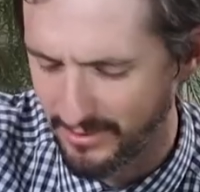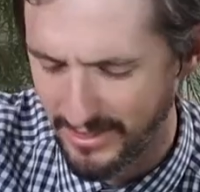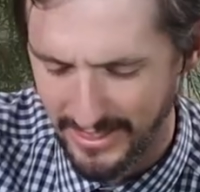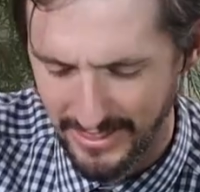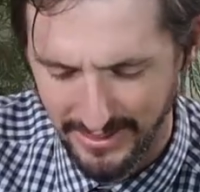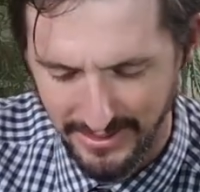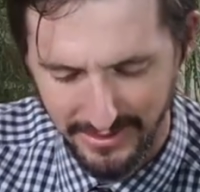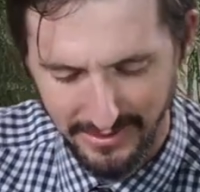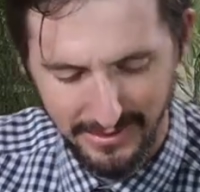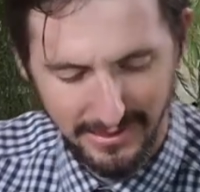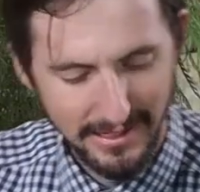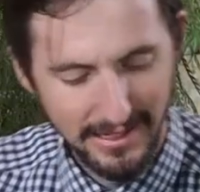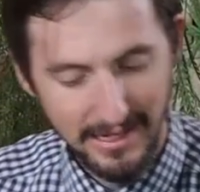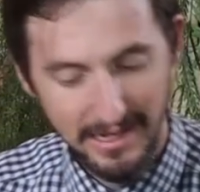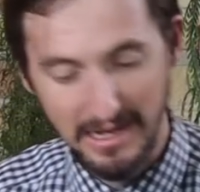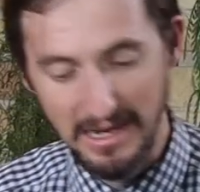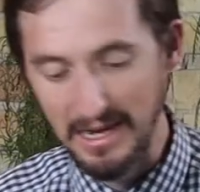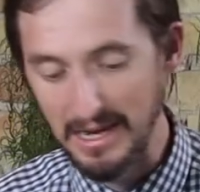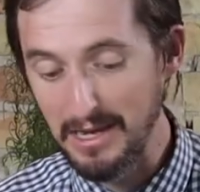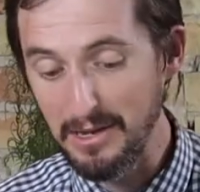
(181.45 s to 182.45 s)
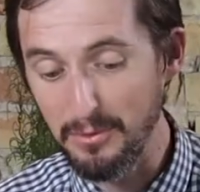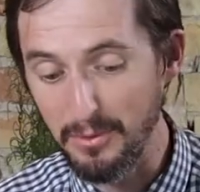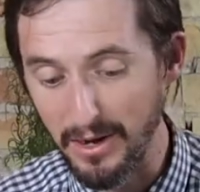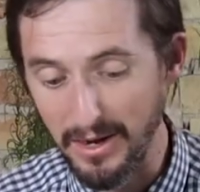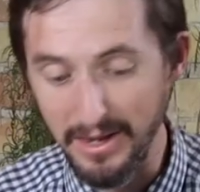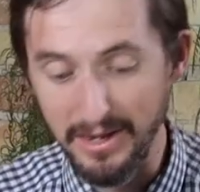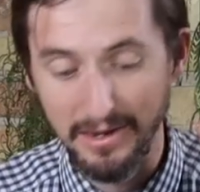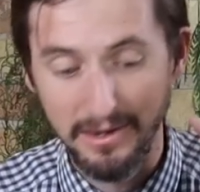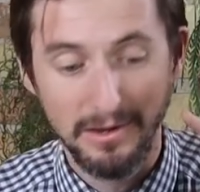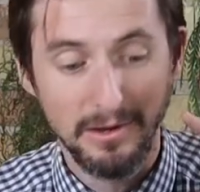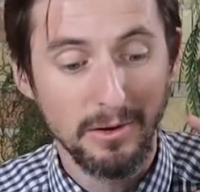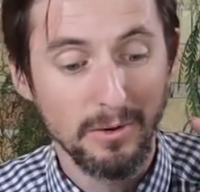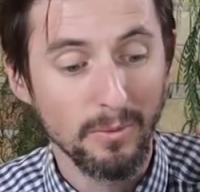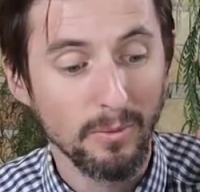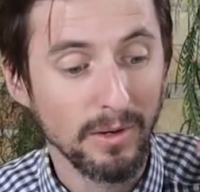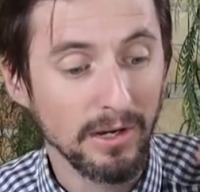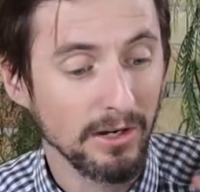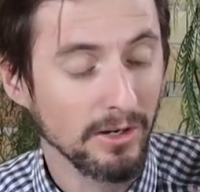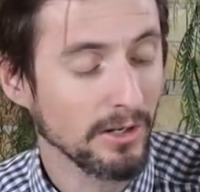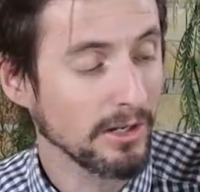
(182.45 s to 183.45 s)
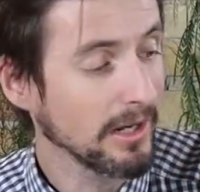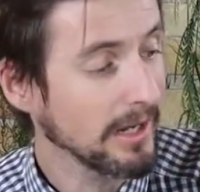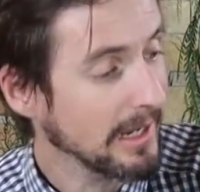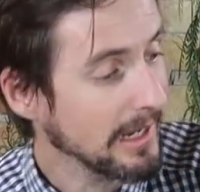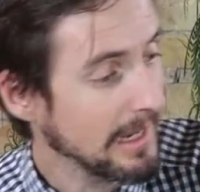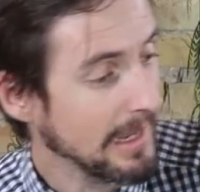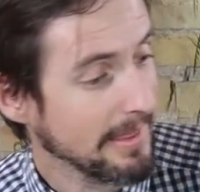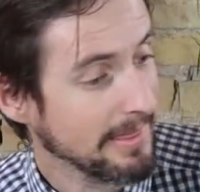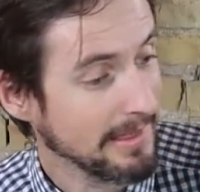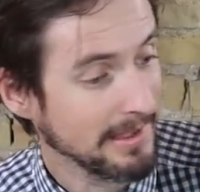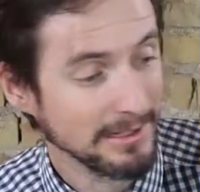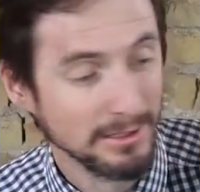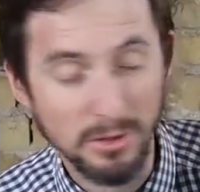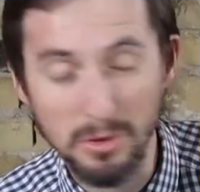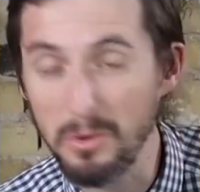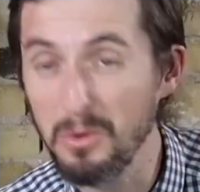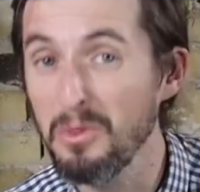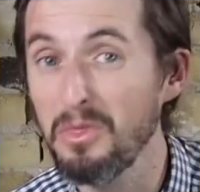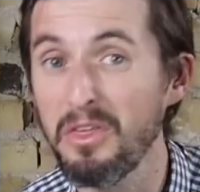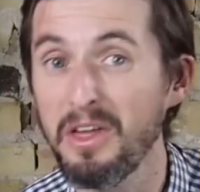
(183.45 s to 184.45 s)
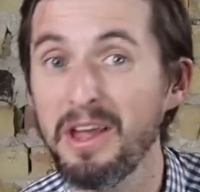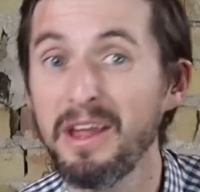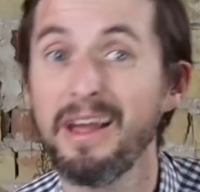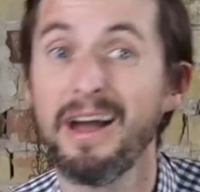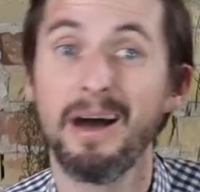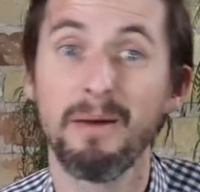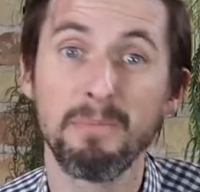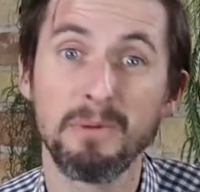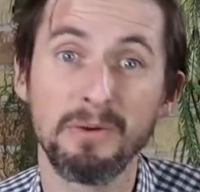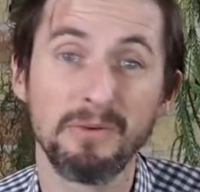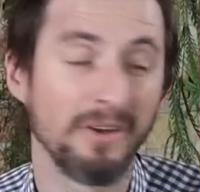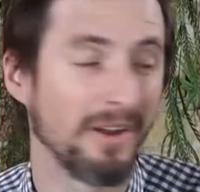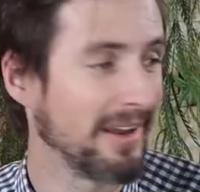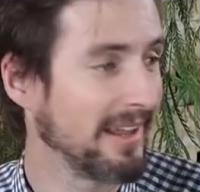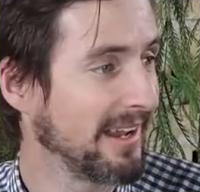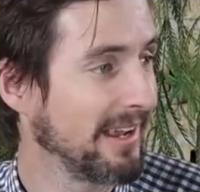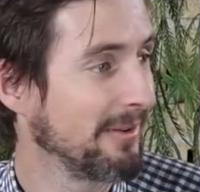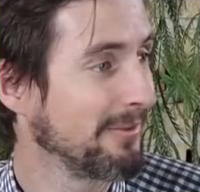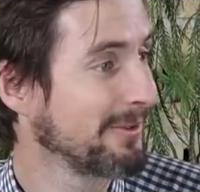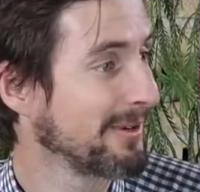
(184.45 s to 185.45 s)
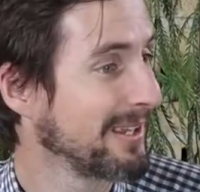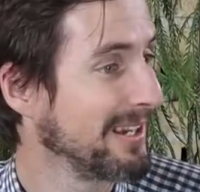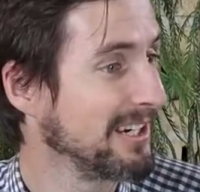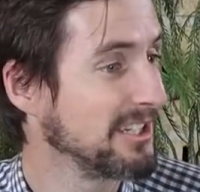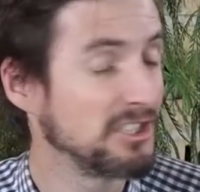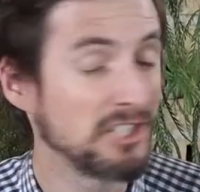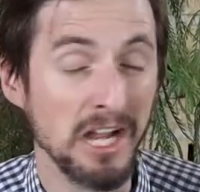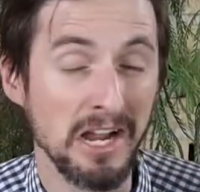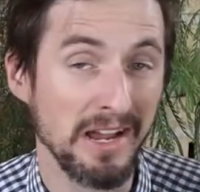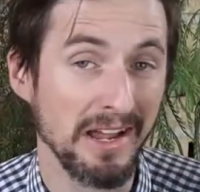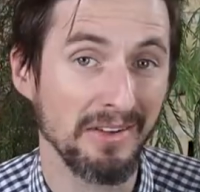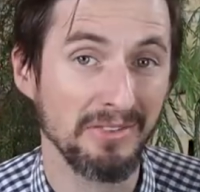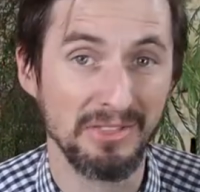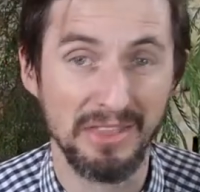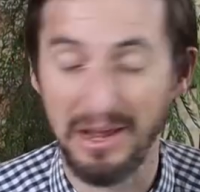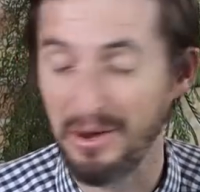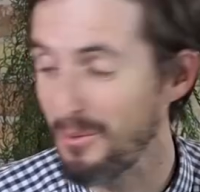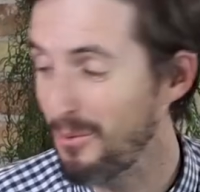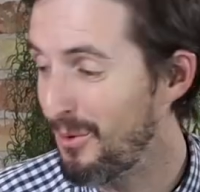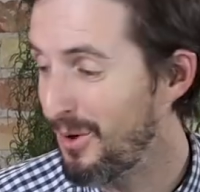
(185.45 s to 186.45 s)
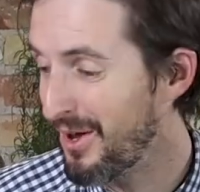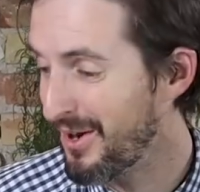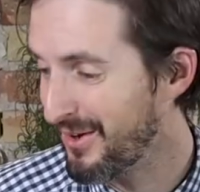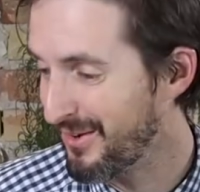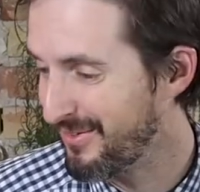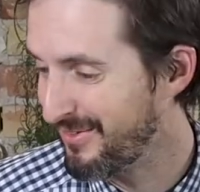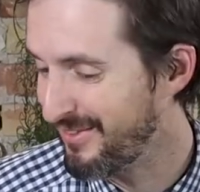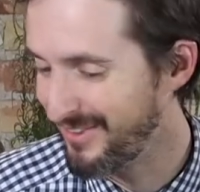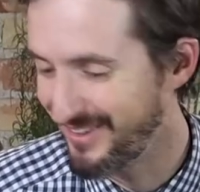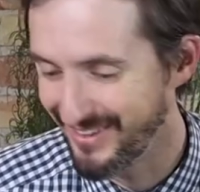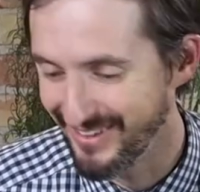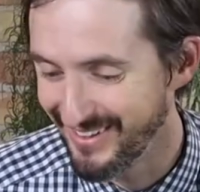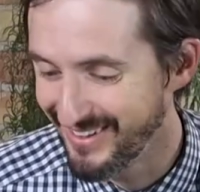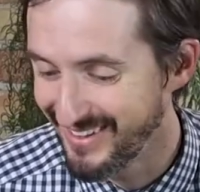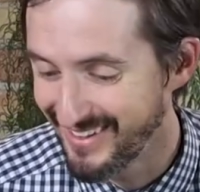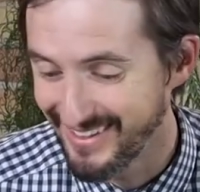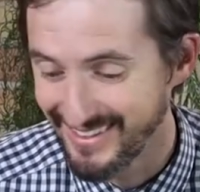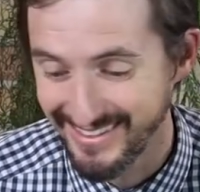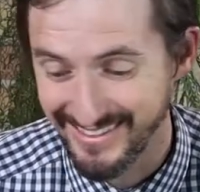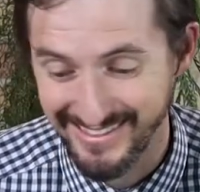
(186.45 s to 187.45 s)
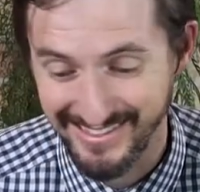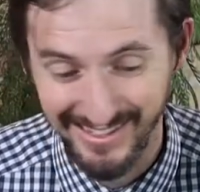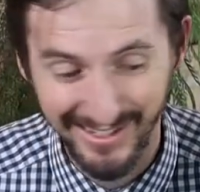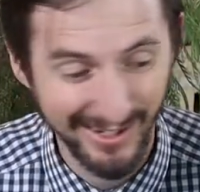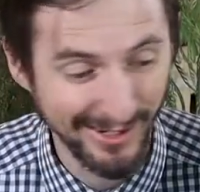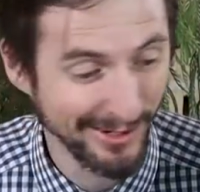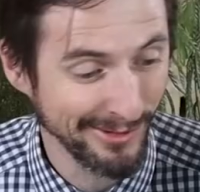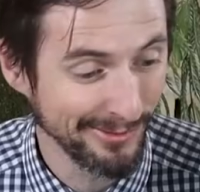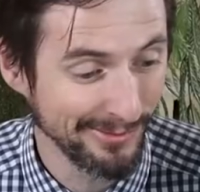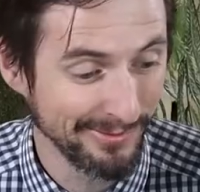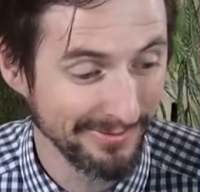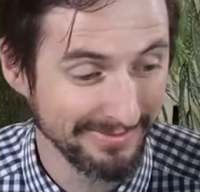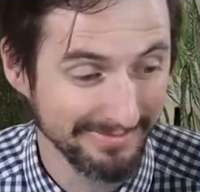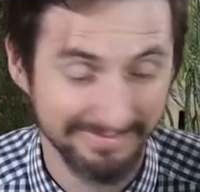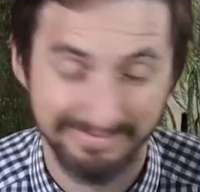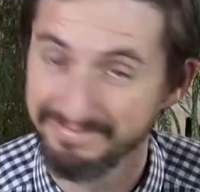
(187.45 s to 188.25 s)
rad. Anyway, we're going to get this whole thing up and running, and we're going to check out that waterfall. So,